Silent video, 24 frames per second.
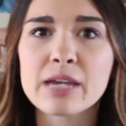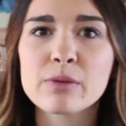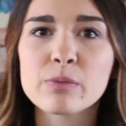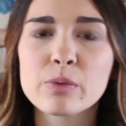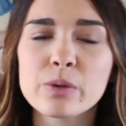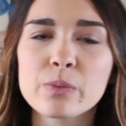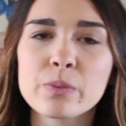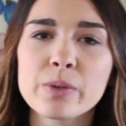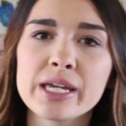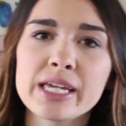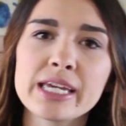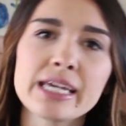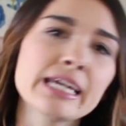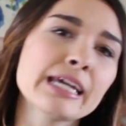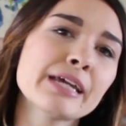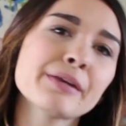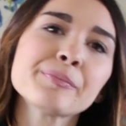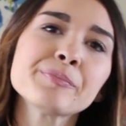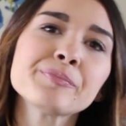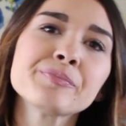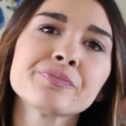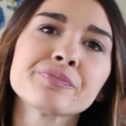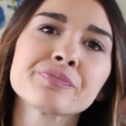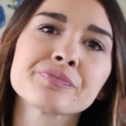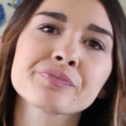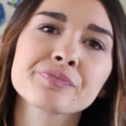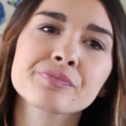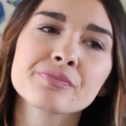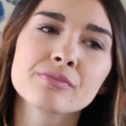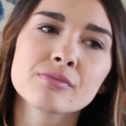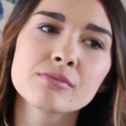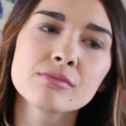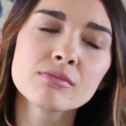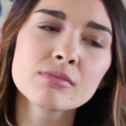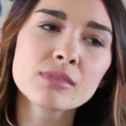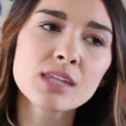we went in,
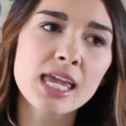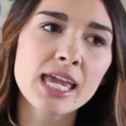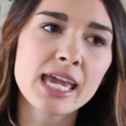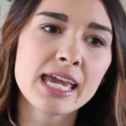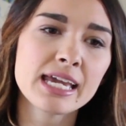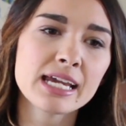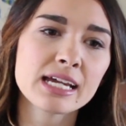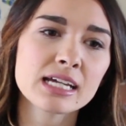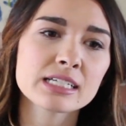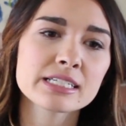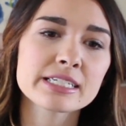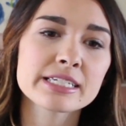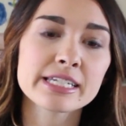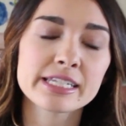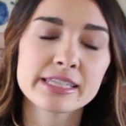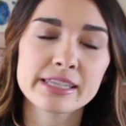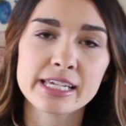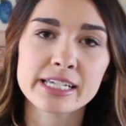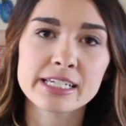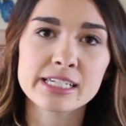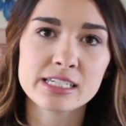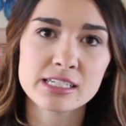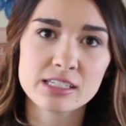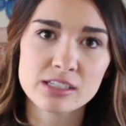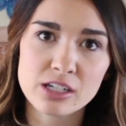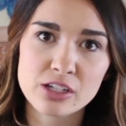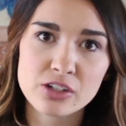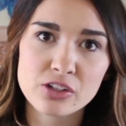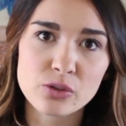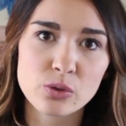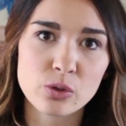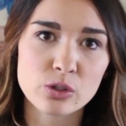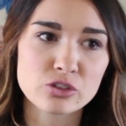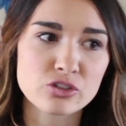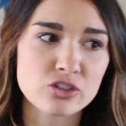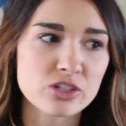and they did another
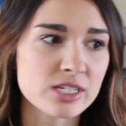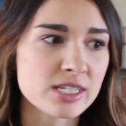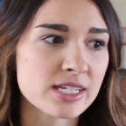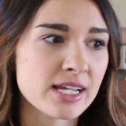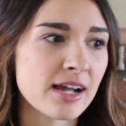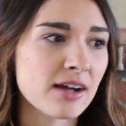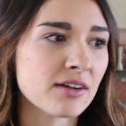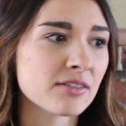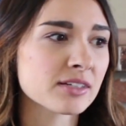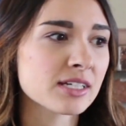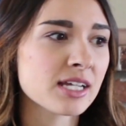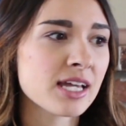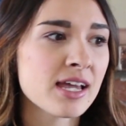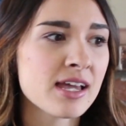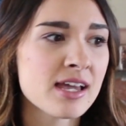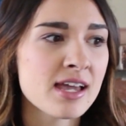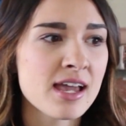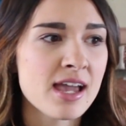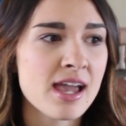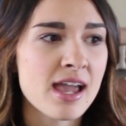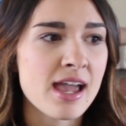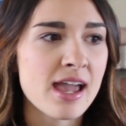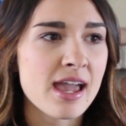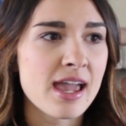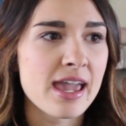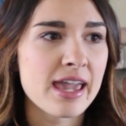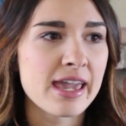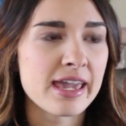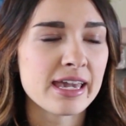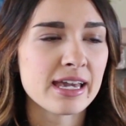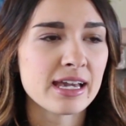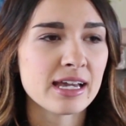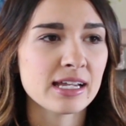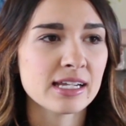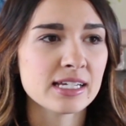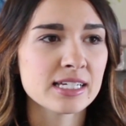ultrasound,
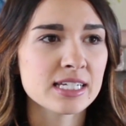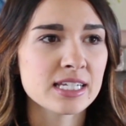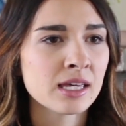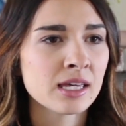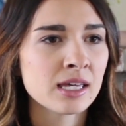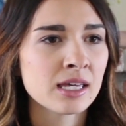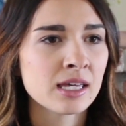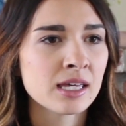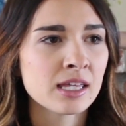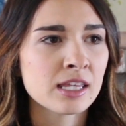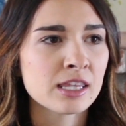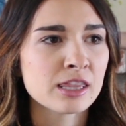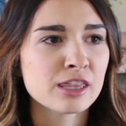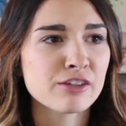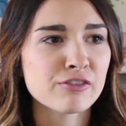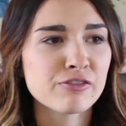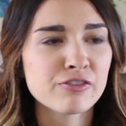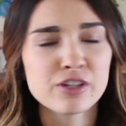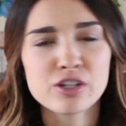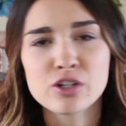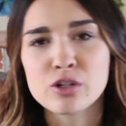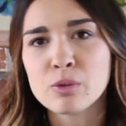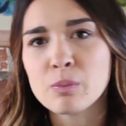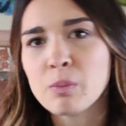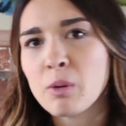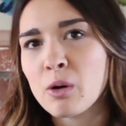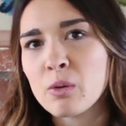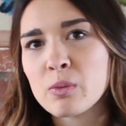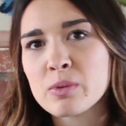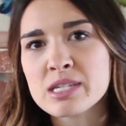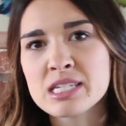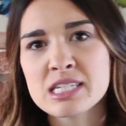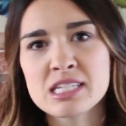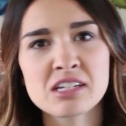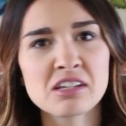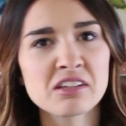and the fetal pole
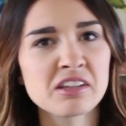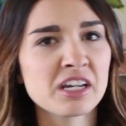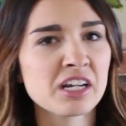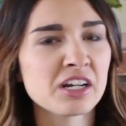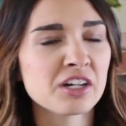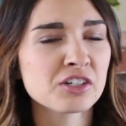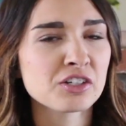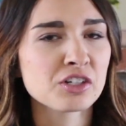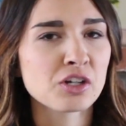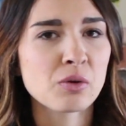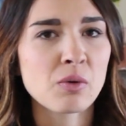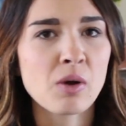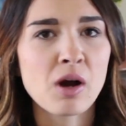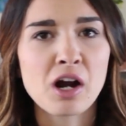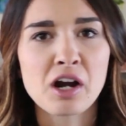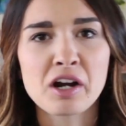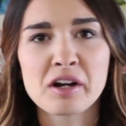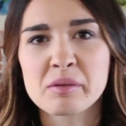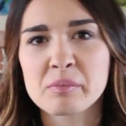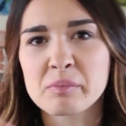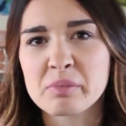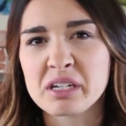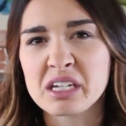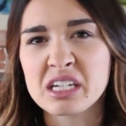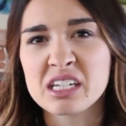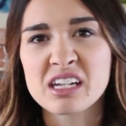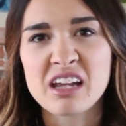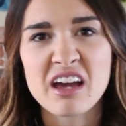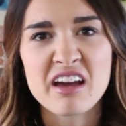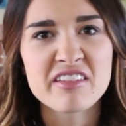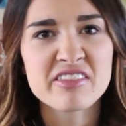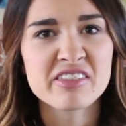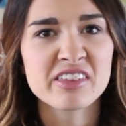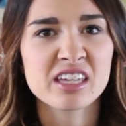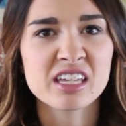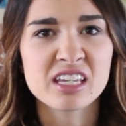was still there, no heartbeat,
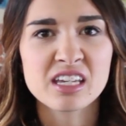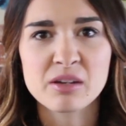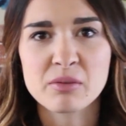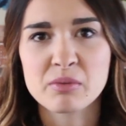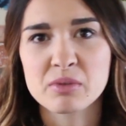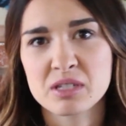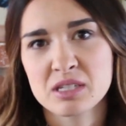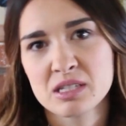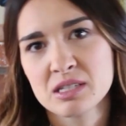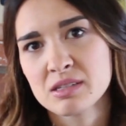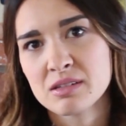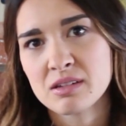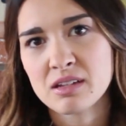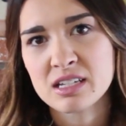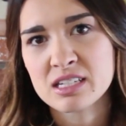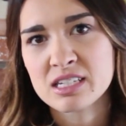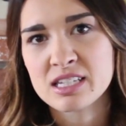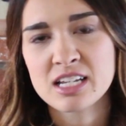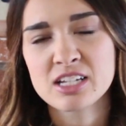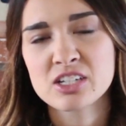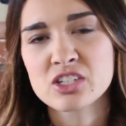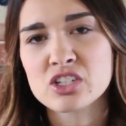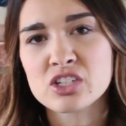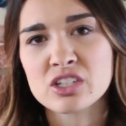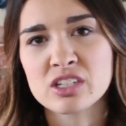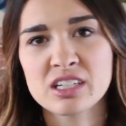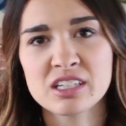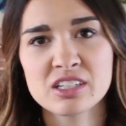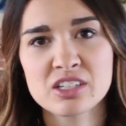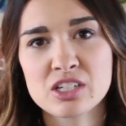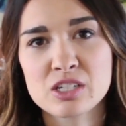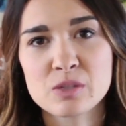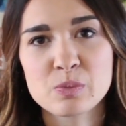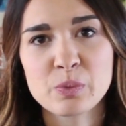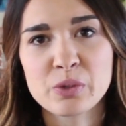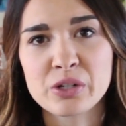nothing. It was essentially
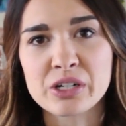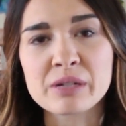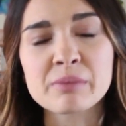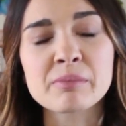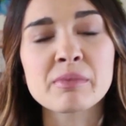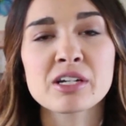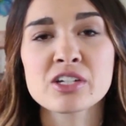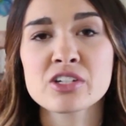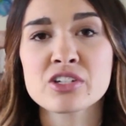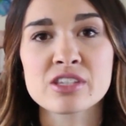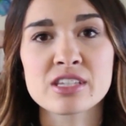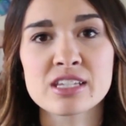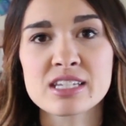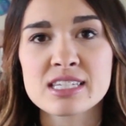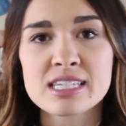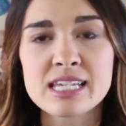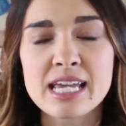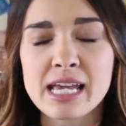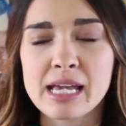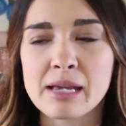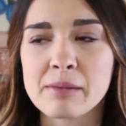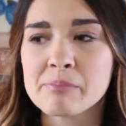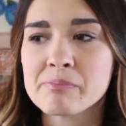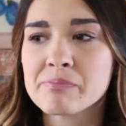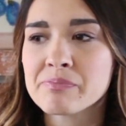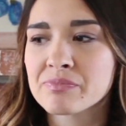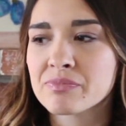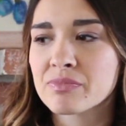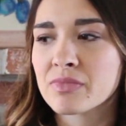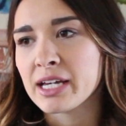just pretty much the same.